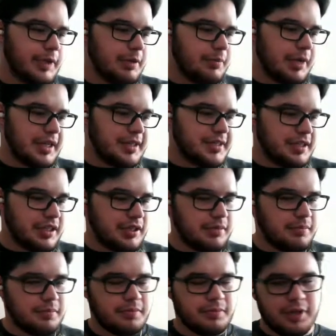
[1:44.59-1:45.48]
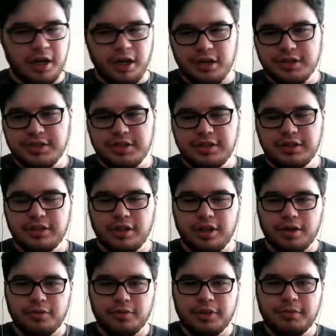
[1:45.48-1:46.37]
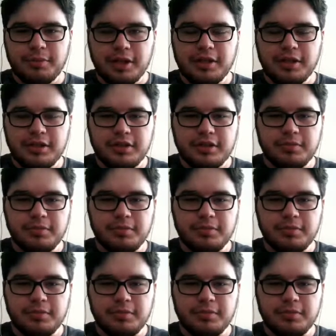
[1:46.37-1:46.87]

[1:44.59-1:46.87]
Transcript: my team, honestly, not really my